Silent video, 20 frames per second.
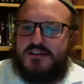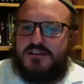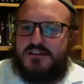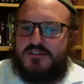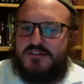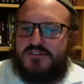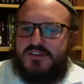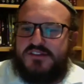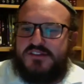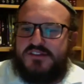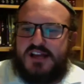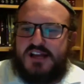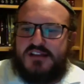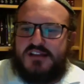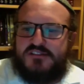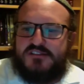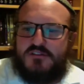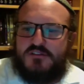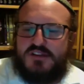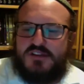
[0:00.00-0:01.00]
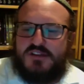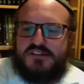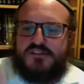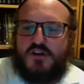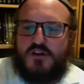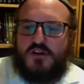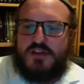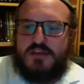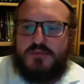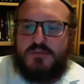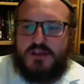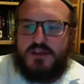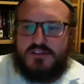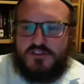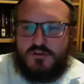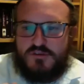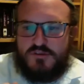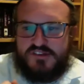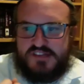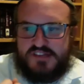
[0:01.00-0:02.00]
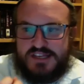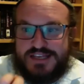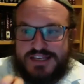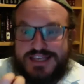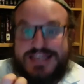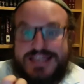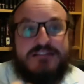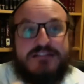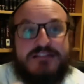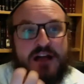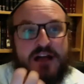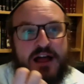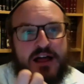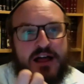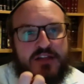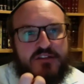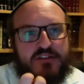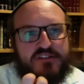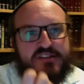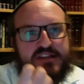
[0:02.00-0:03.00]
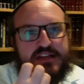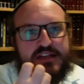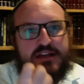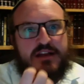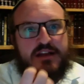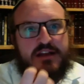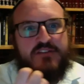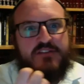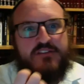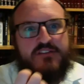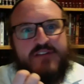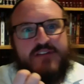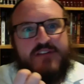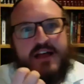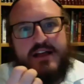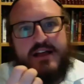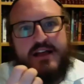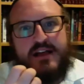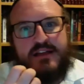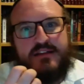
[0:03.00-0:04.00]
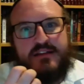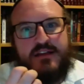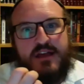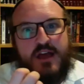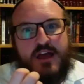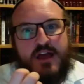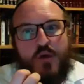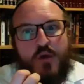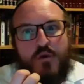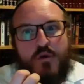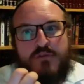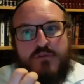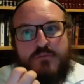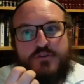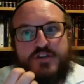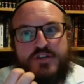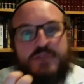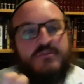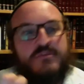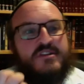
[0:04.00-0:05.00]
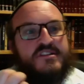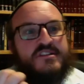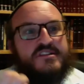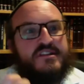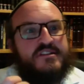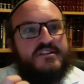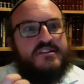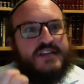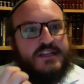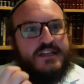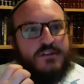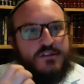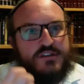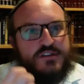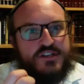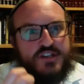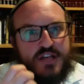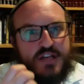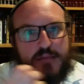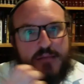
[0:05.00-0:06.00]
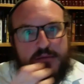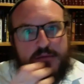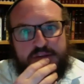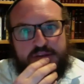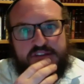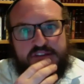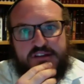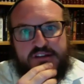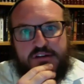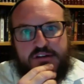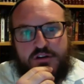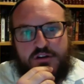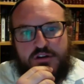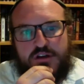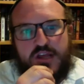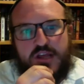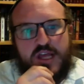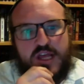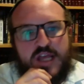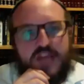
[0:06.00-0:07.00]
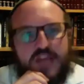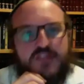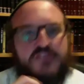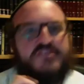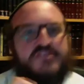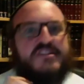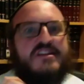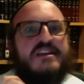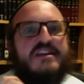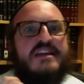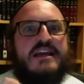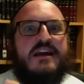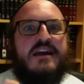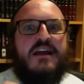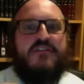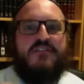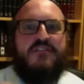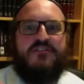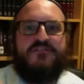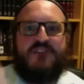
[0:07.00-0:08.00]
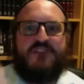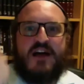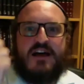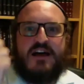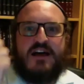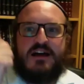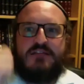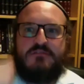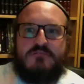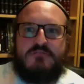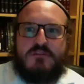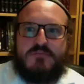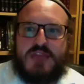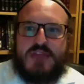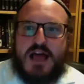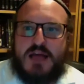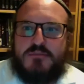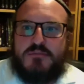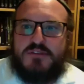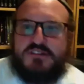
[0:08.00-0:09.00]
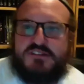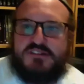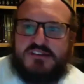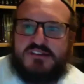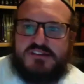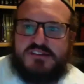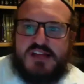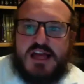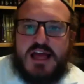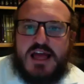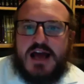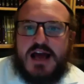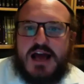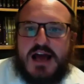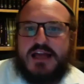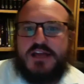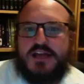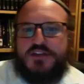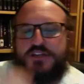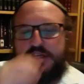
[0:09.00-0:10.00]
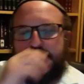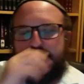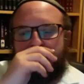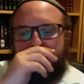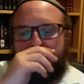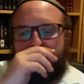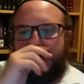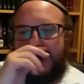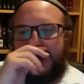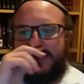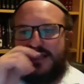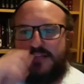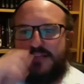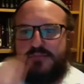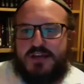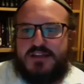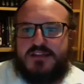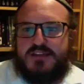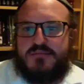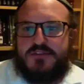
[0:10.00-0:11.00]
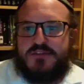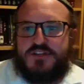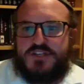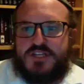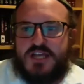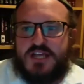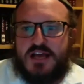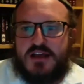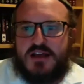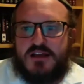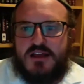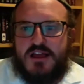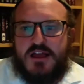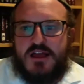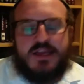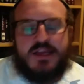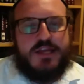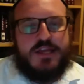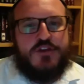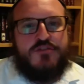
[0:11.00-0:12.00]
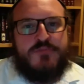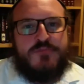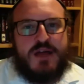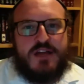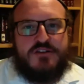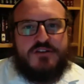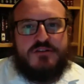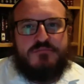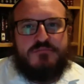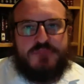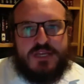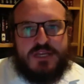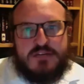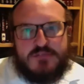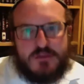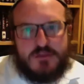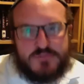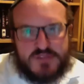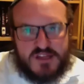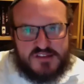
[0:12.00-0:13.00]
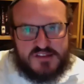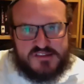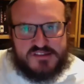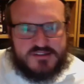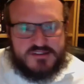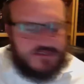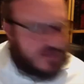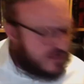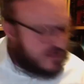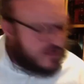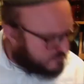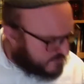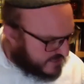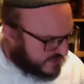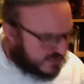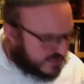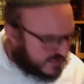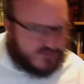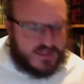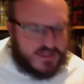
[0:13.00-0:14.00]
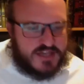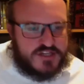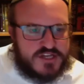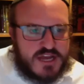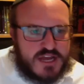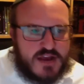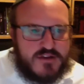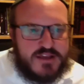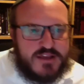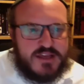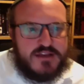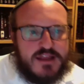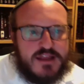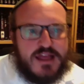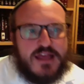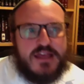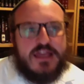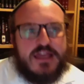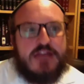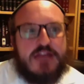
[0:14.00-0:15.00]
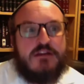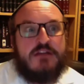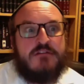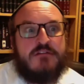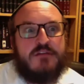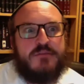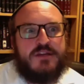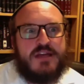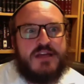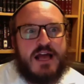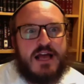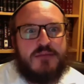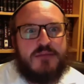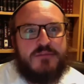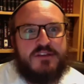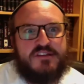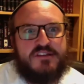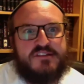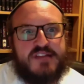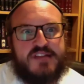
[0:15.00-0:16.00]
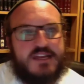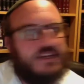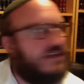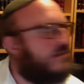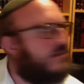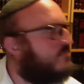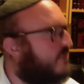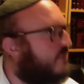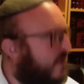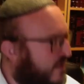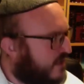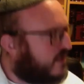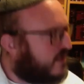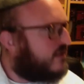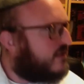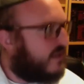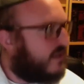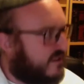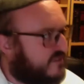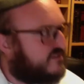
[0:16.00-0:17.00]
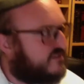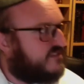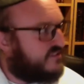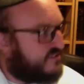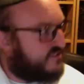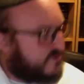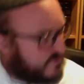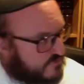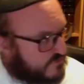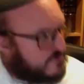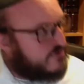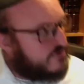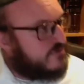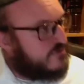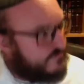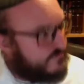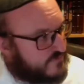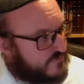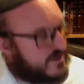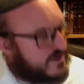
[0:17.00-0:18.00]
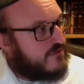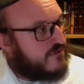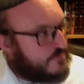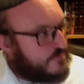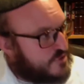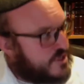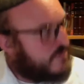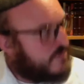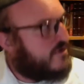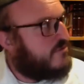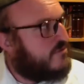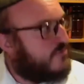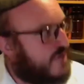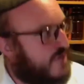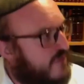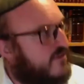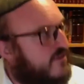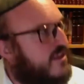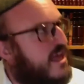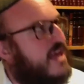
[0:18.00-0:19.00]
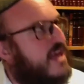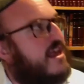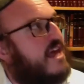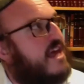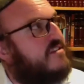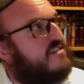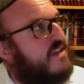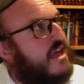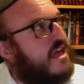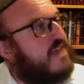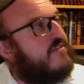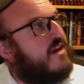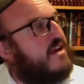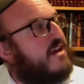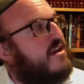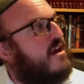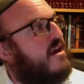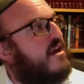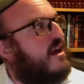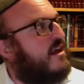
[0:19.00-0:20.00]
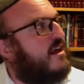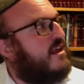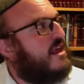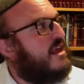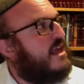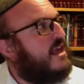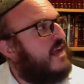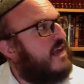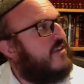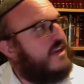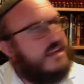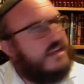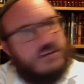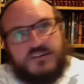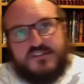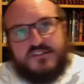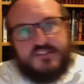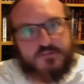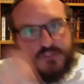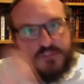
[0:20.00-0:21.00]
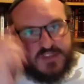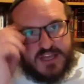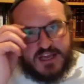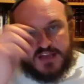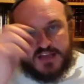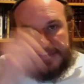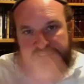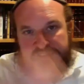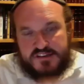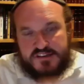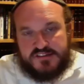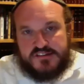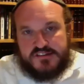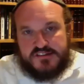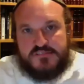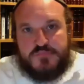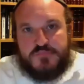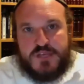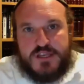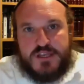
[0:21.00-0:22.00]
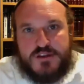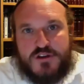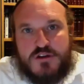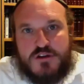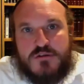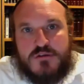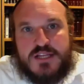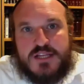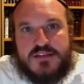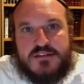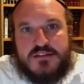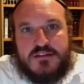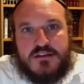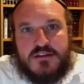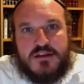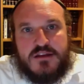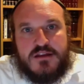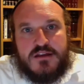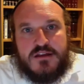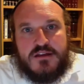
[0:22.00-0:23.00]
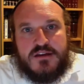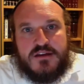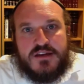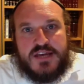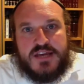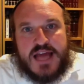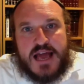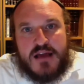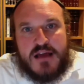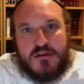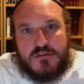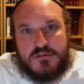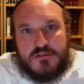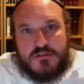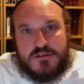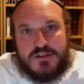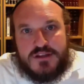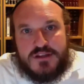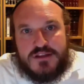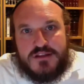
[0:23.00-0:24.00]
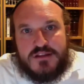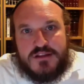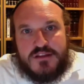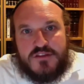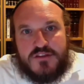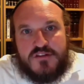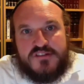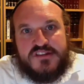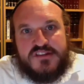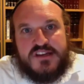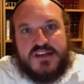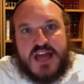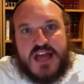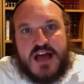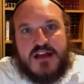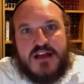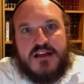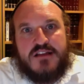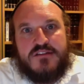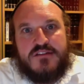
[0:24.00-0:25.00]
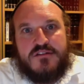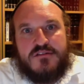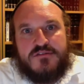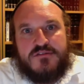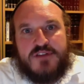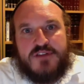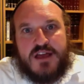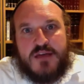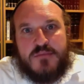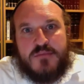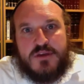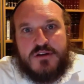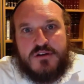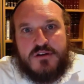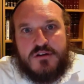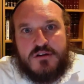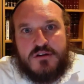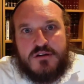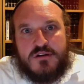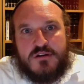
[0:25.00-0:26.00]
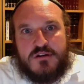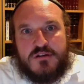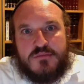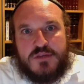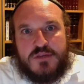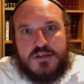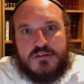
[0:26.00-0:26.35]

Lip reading: this guy doesn't know what he's talking about. There was a yira, there's a yira of a fachad. When Reb Shimon says, Kiloti shekach mipi zar'o, there's a yira of a fachad. When Reb Nachman says, Ha'esh sheli tukad ad biat HaMashiach. Can you imagine being Reb Nassim, being on that chariot, hearing Rebbe Nachman say to him, yes, it's true. Reb Shimon has a lot of hana. And then he looks you in the eyes and he says, but you know what? Now there's a nachal noveh mikor chochma.